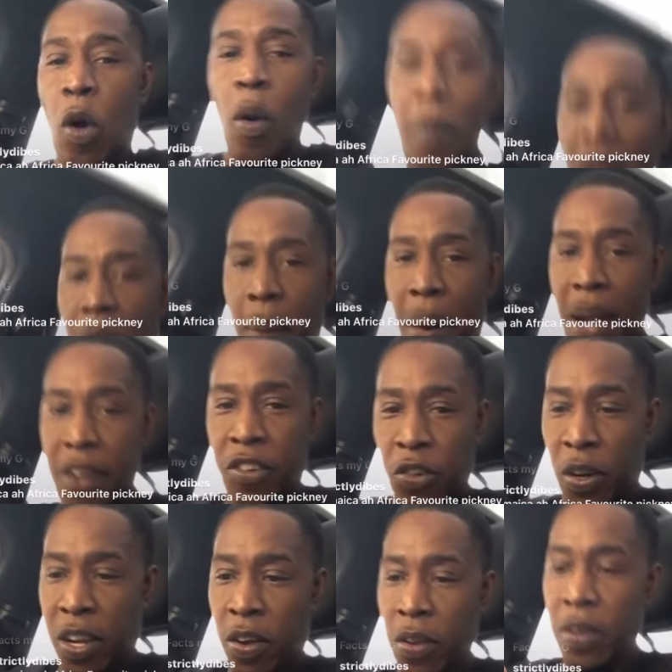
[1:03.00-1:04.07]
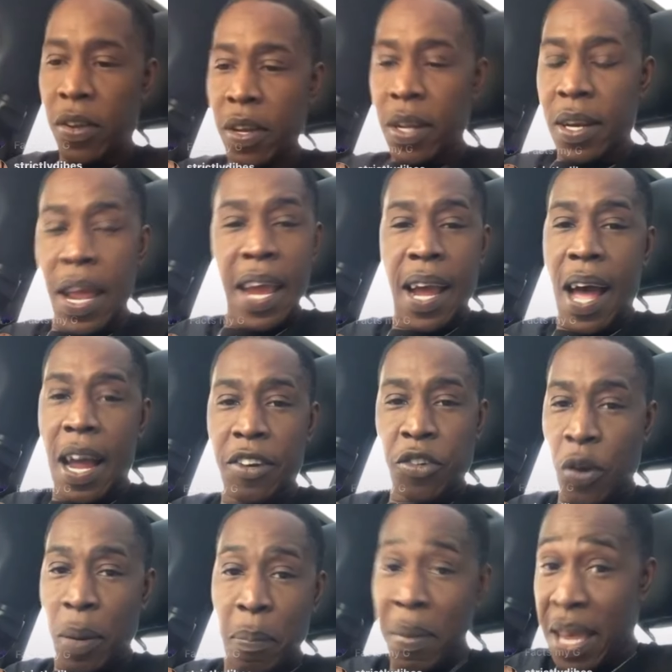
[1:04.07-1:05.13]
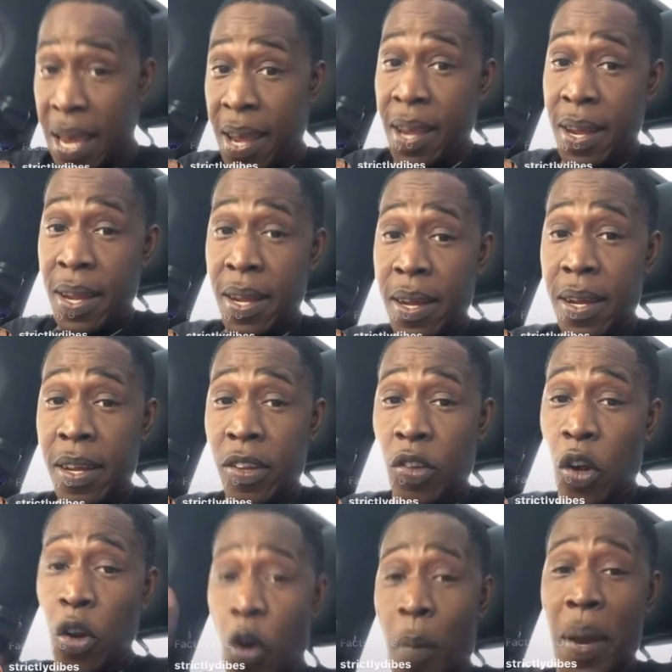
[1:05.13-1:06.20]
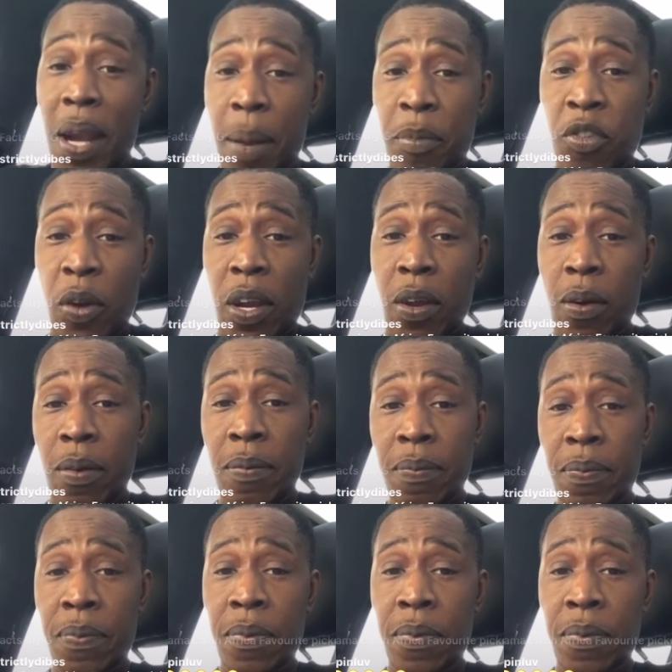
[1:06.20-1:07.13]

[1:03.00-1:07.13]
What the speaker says: Don't make nobody trick you. They can't trick me, so don't make them trick you.